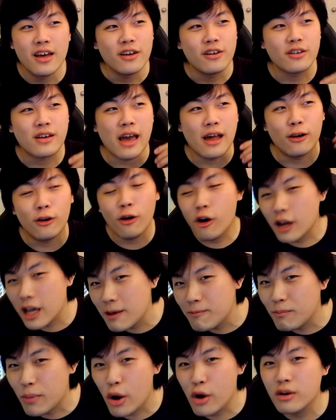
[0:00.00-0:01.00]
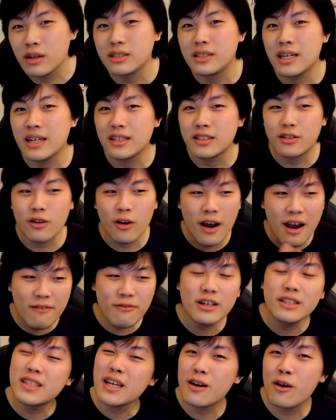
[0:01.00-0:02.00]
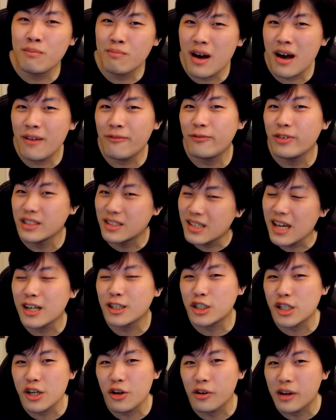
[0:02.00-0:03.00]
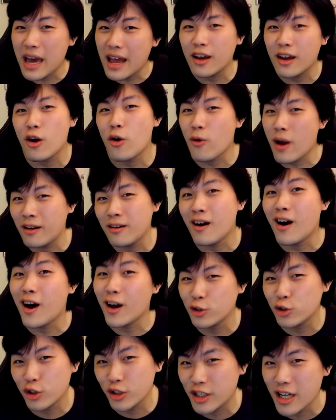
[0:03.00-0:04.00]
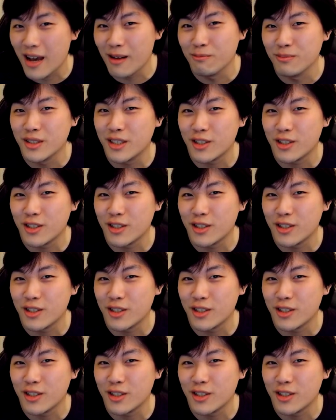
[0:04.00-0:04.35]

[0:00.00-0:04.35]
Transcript: You get login bonuses, so every single month essentially you're getting around 100 gems.